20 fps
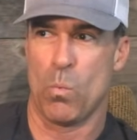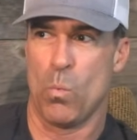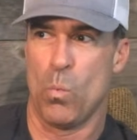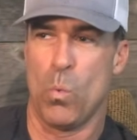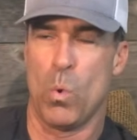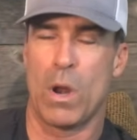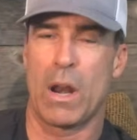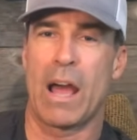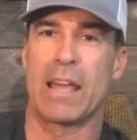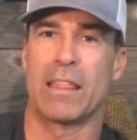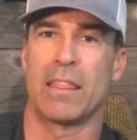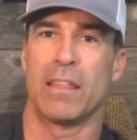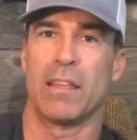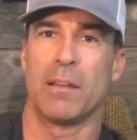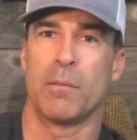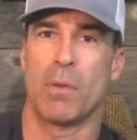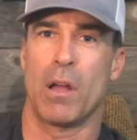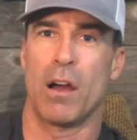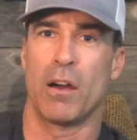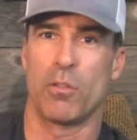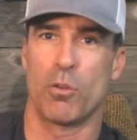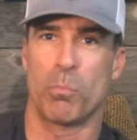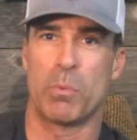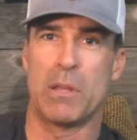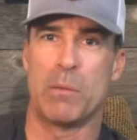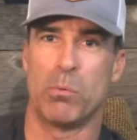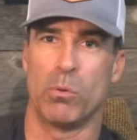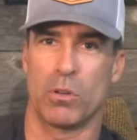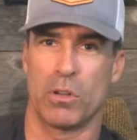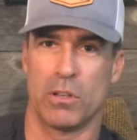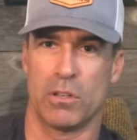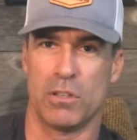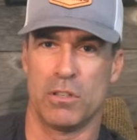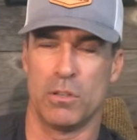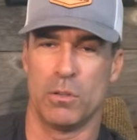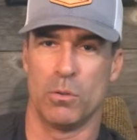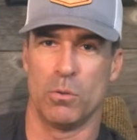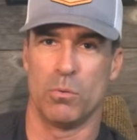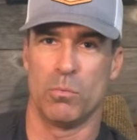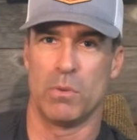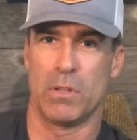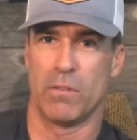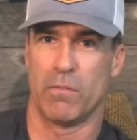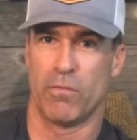what I think other people could do.